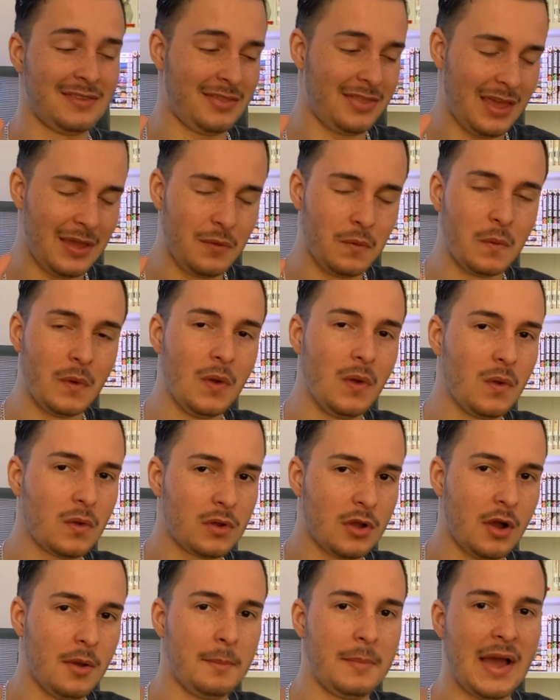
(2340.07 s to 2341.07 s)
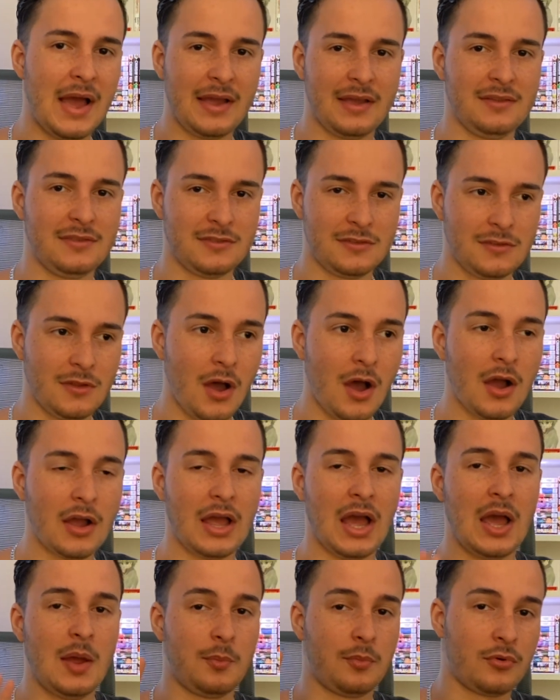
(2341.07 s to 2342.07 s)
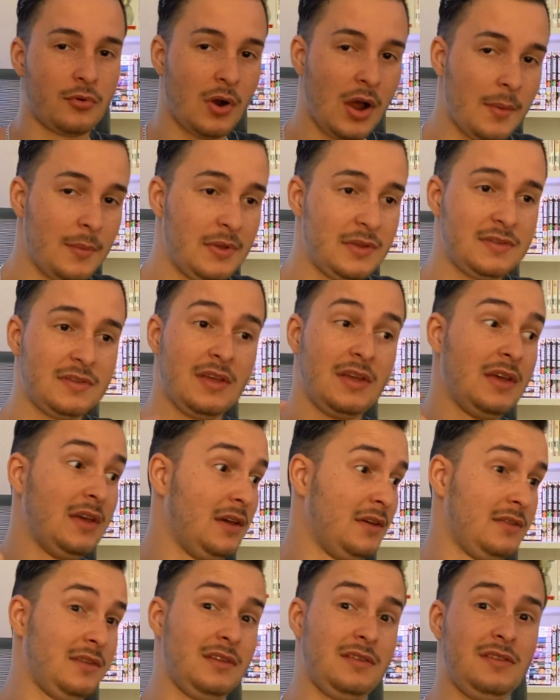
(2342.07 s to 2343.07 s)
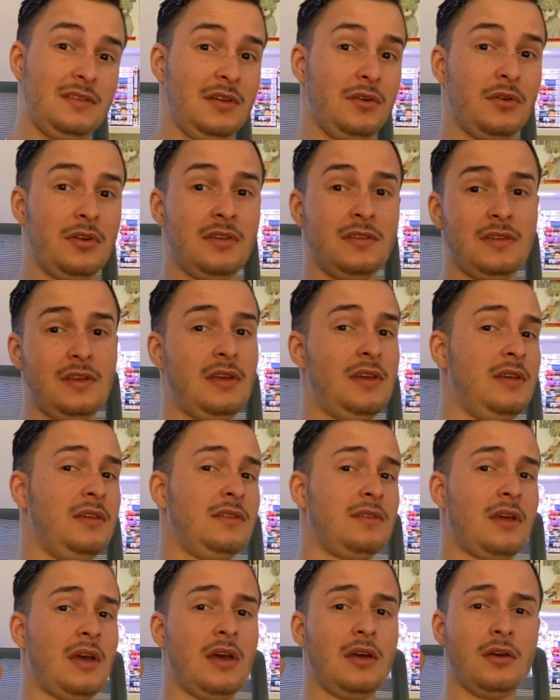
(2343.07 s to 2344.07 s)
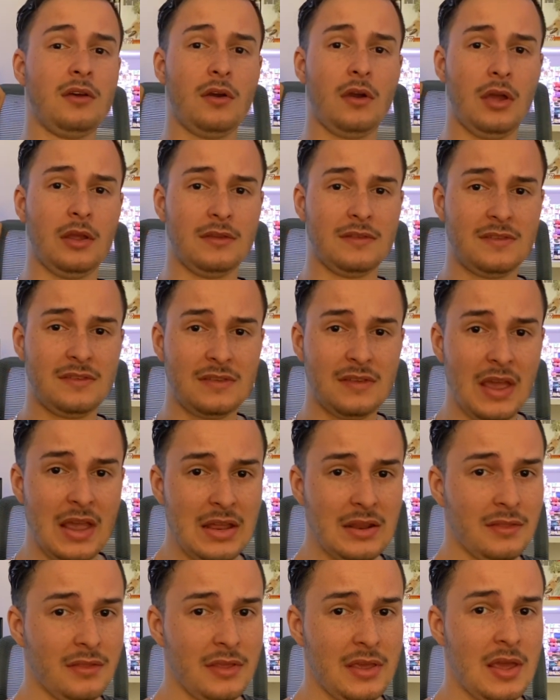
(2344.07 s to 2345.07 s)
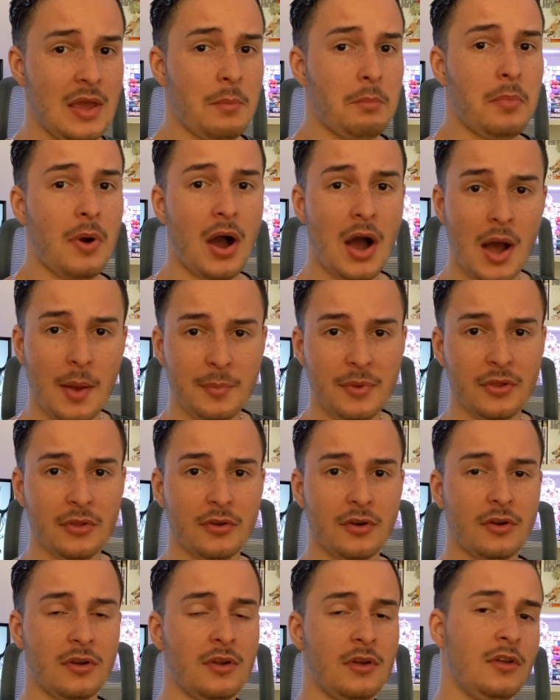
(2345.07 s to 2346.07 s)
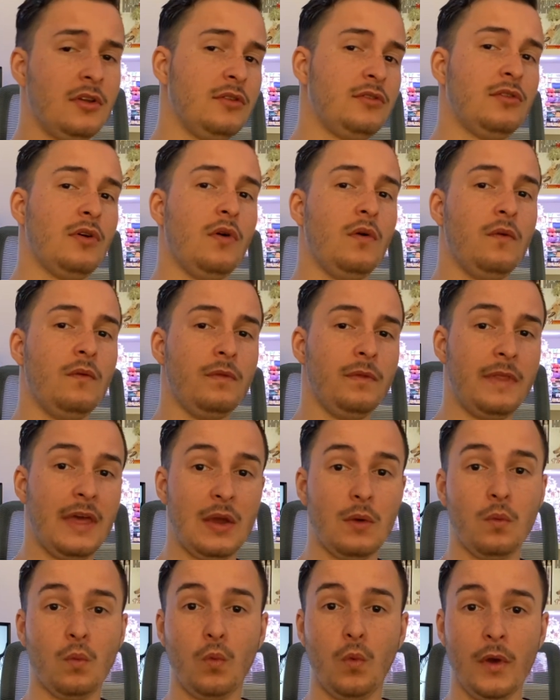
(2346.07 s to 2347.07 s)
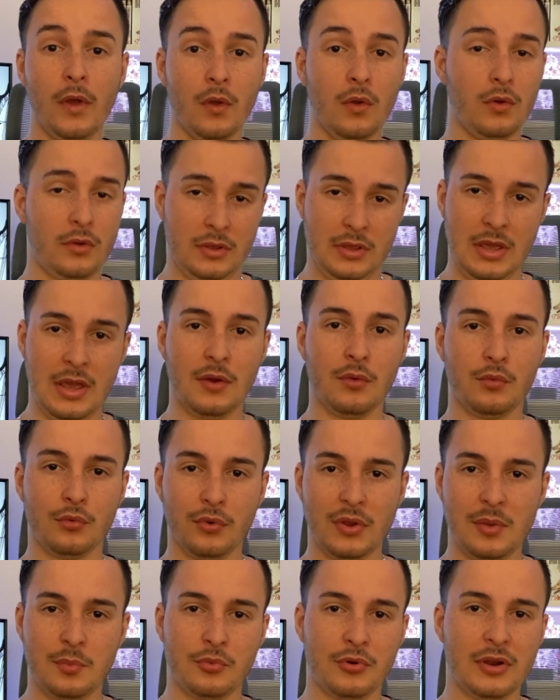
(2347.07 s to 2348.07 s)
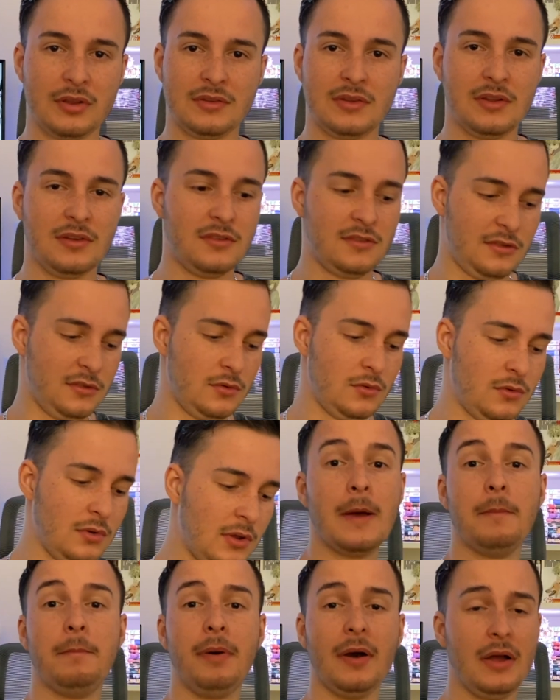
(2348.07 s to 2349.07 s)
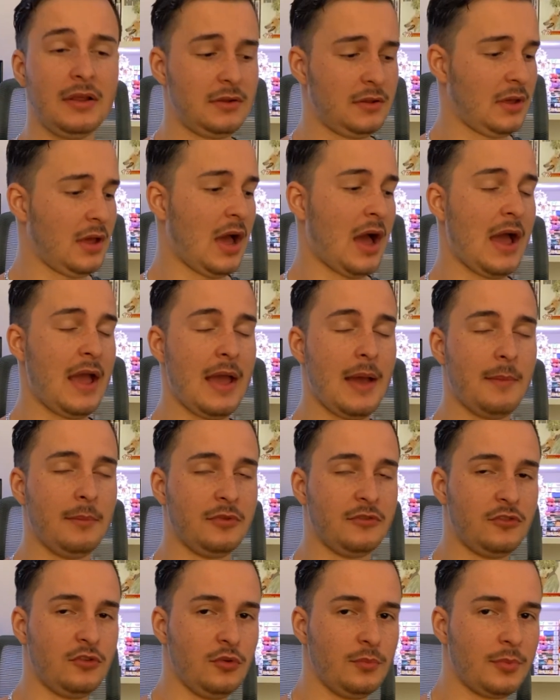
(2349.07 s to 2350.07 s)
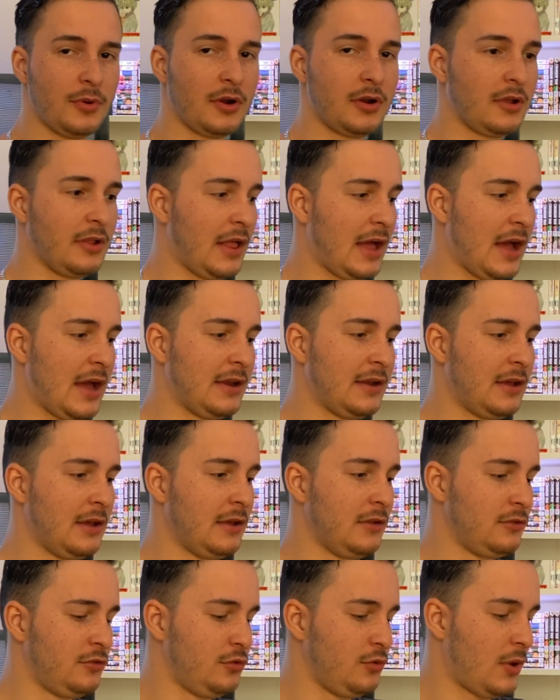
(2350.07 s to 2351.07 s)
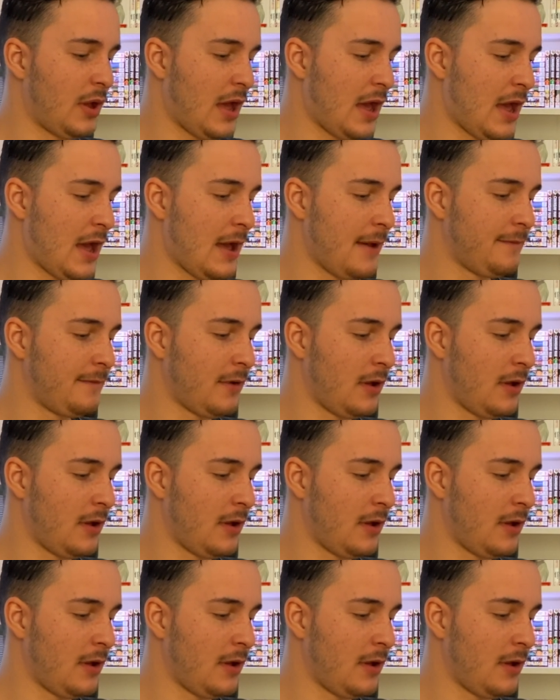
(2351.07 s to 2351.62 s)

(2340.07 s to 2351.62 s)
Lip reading: they will come back in stock. I promise. This series is insanely popular, so they will get reprinted soon. But I am super glad to have